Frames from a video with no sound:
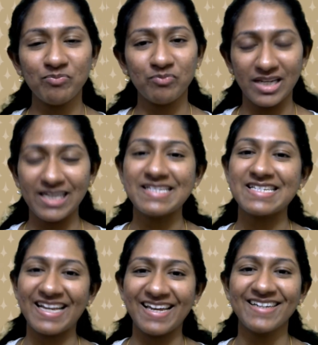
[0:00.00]
Please
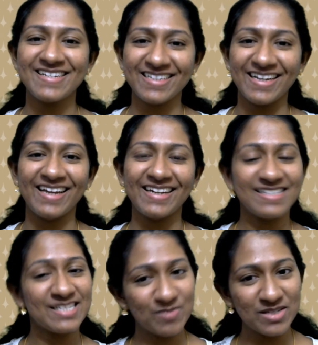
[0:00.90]
like, share,
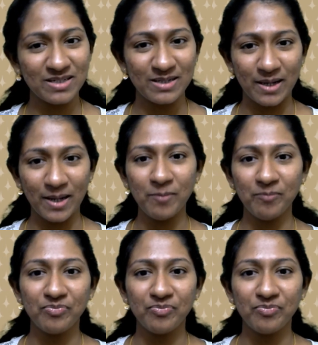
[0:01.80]
and subscribe.